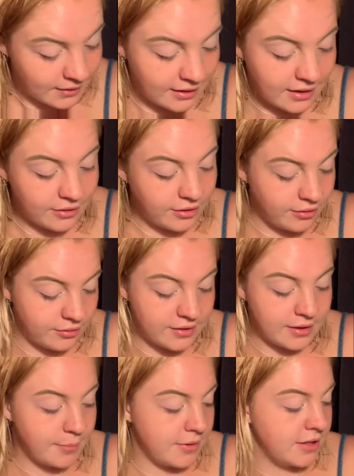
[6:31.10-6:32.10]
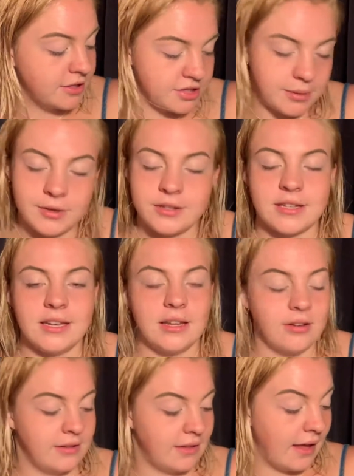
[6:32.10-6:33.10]
And I'll use some of the shimmers in
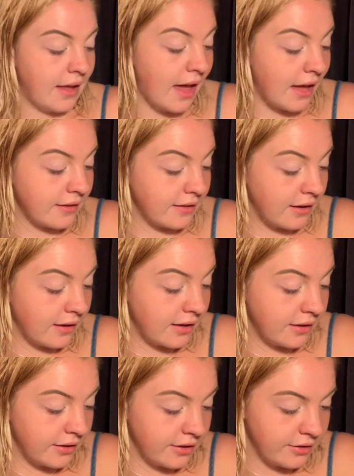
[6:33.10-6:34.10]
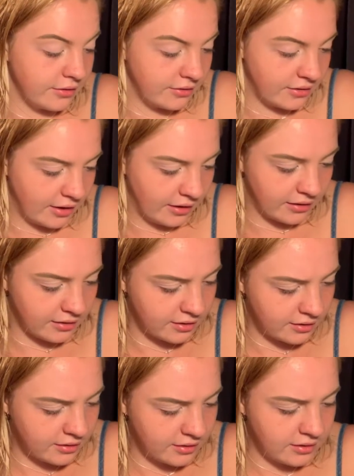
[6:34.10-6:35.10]
here as like accent colors, like,
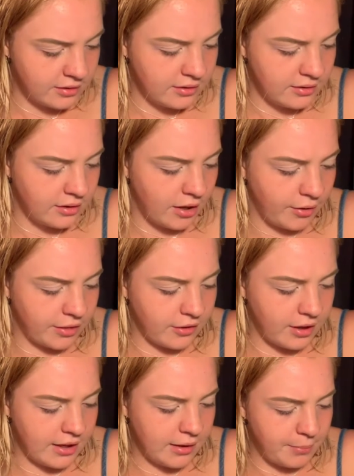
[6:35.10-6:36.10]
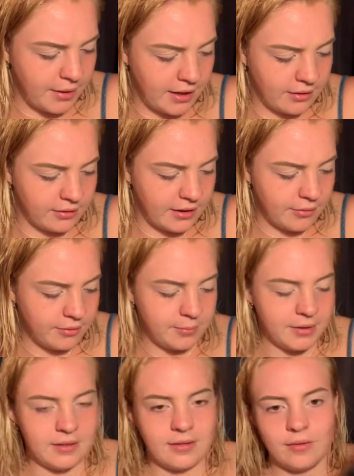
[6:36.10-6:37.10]
oh, I thought I hit pan on that one,
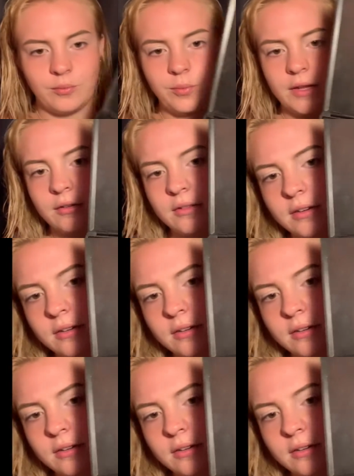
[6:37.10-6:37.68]
but it's this weird